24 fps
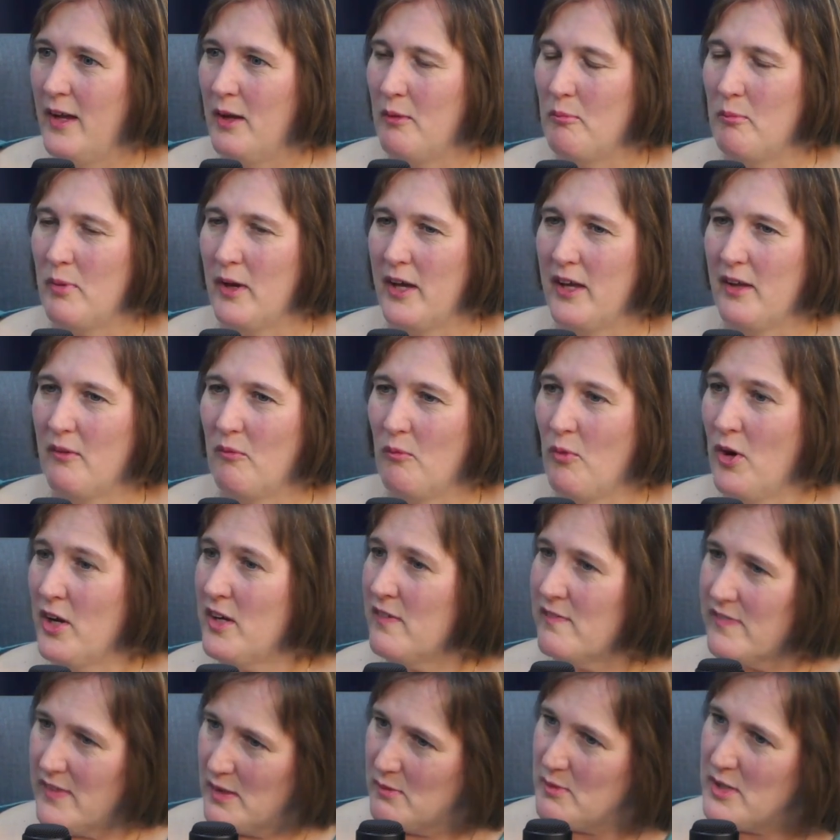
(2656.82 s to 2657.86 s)
But one
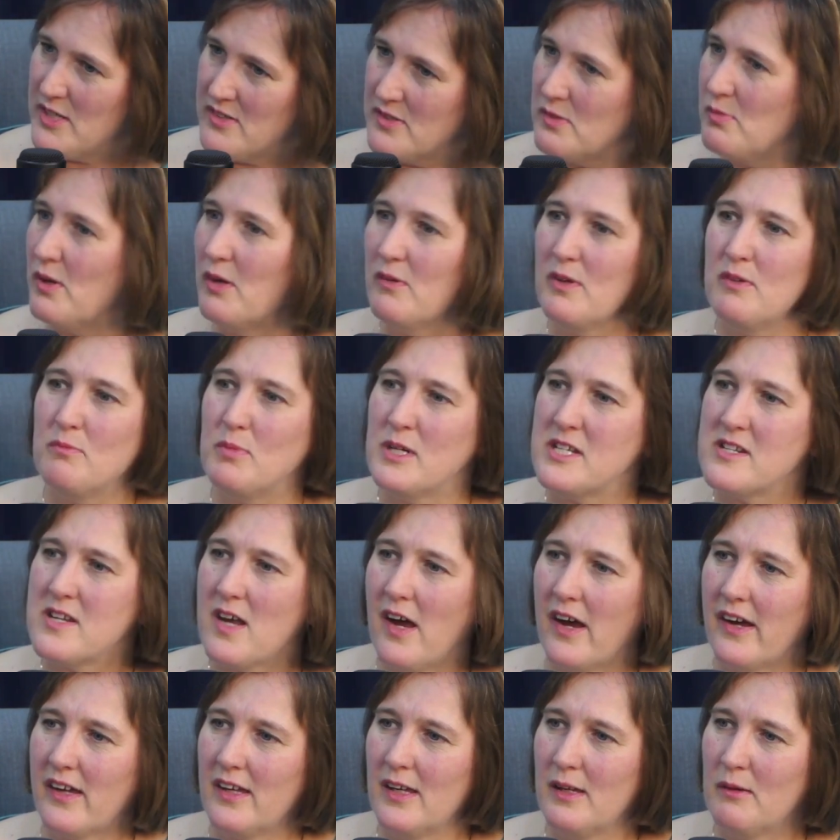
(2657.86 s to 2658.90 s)
of them is what we've been
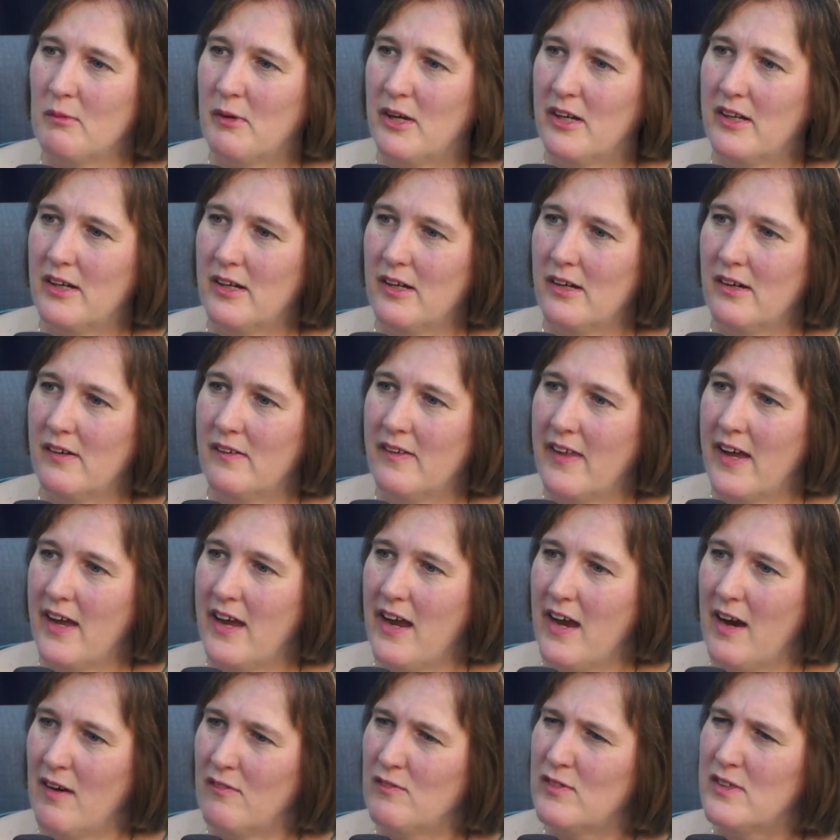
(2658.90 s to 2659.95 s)
talking about here, that
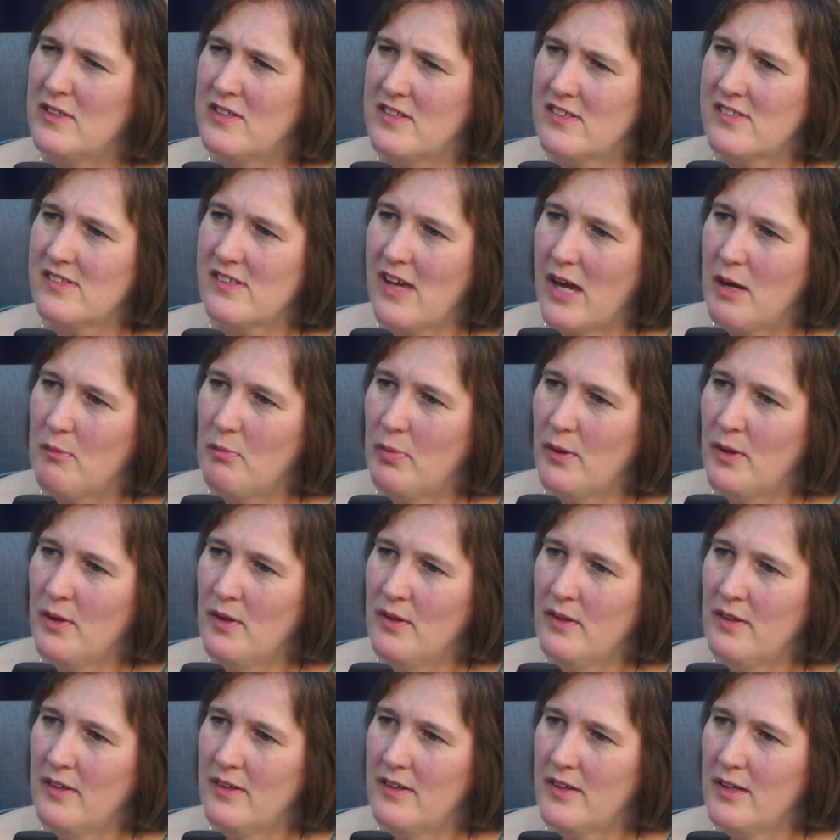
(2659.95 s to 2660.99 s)
every
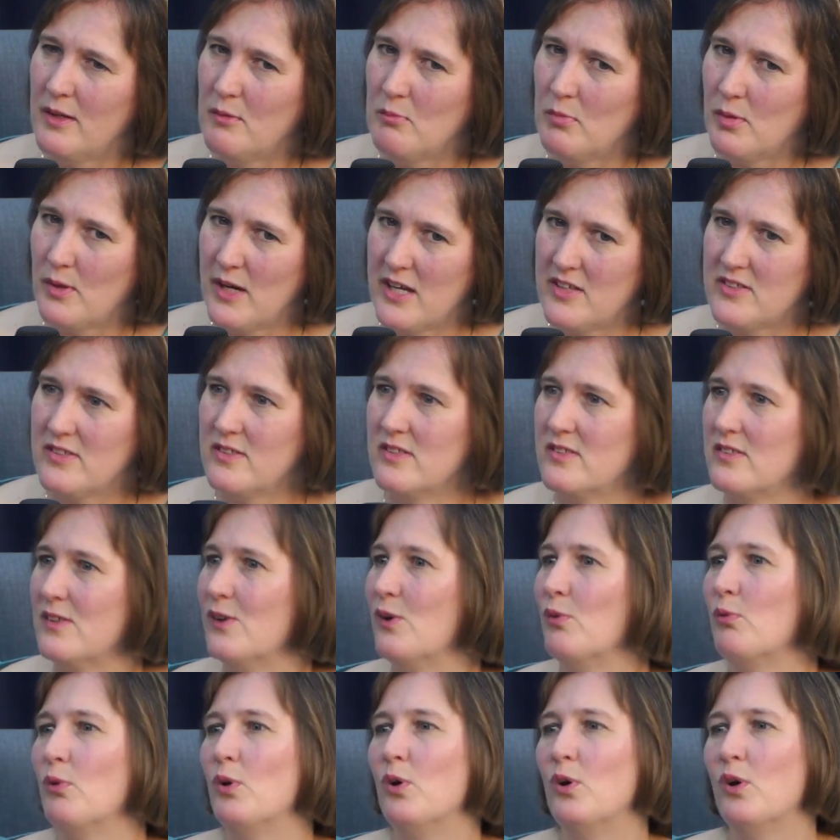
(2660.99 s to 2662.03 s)
disciple embraces
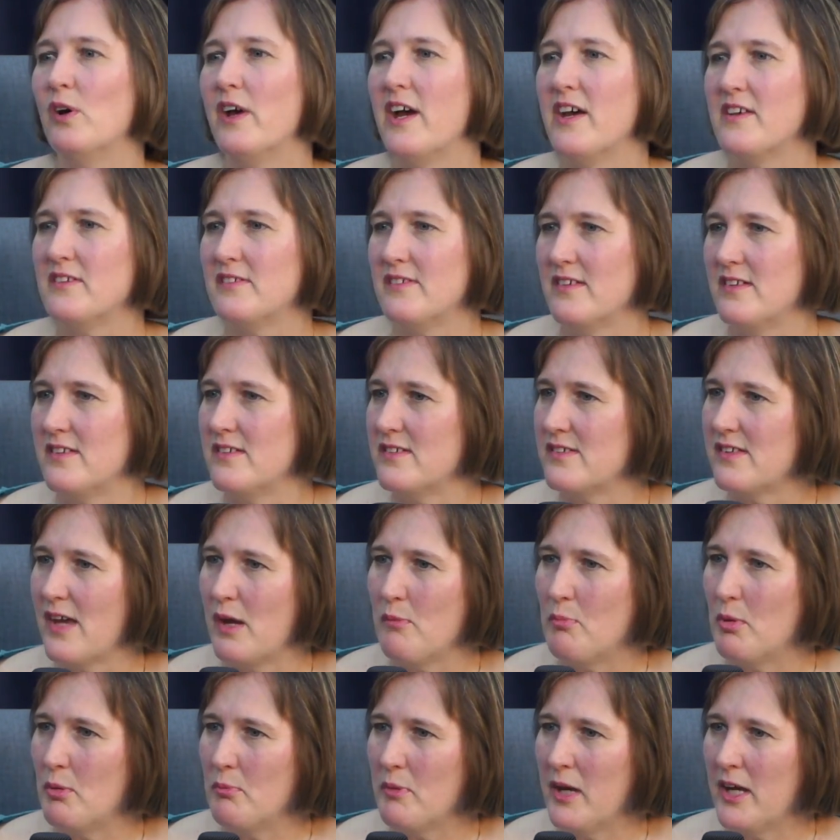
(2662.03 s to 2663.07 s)
their role as a
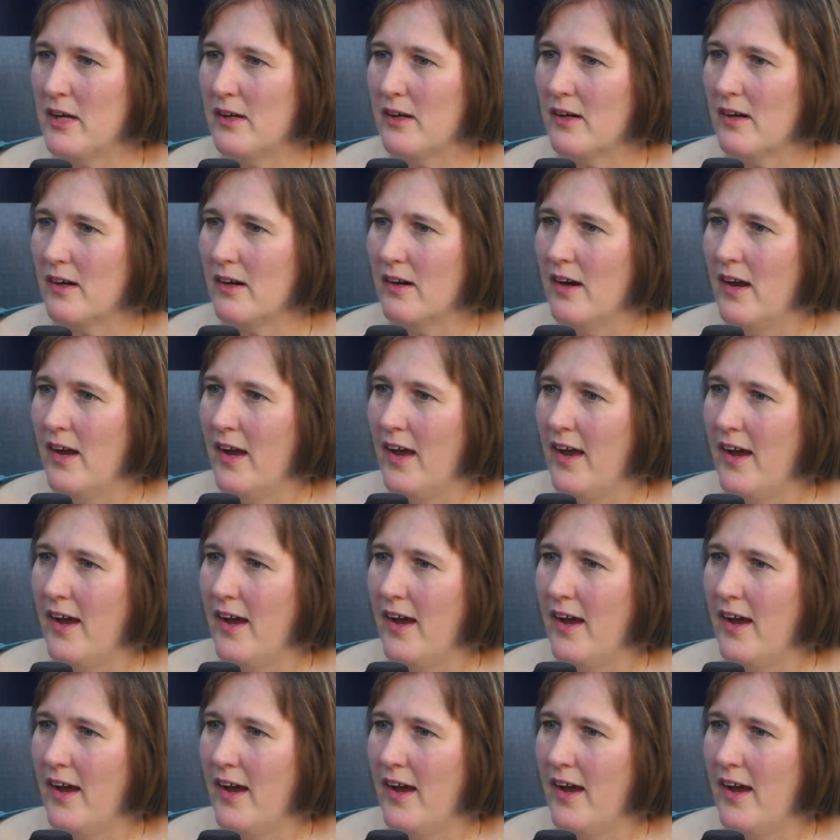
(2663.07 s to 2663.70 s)
disciple maker.